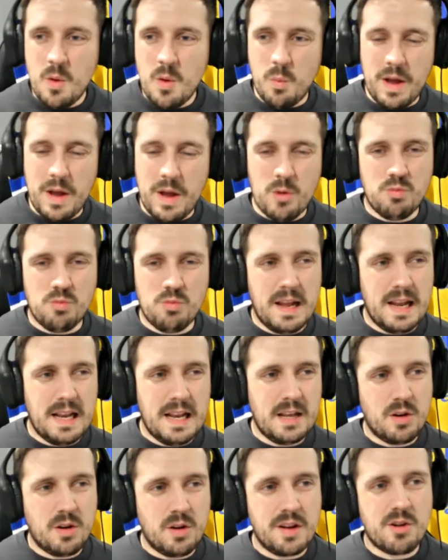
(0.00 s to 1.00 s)
without
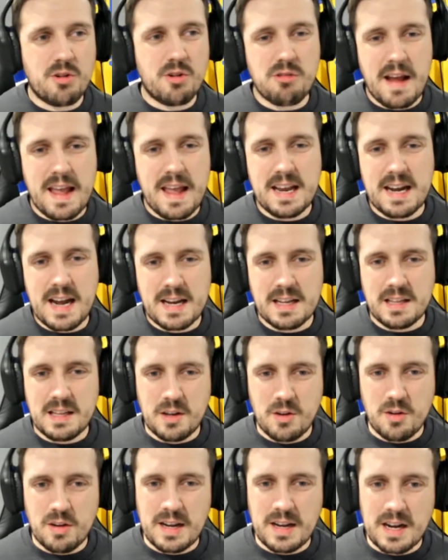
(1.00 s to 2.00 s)
really kind of creating
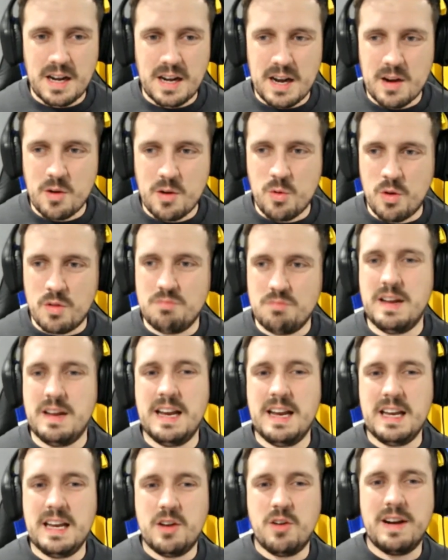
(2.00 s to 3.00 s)
anything kind of clear cut and
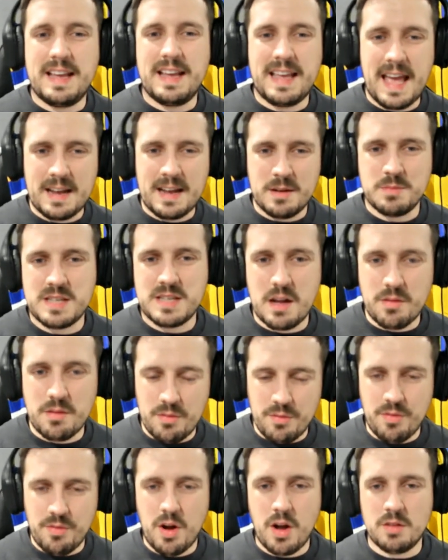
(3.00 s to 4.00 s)
really kind of getting himself
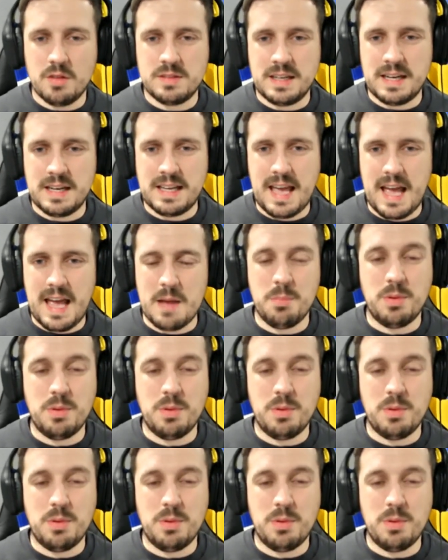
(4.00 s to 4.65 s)
involved in the game.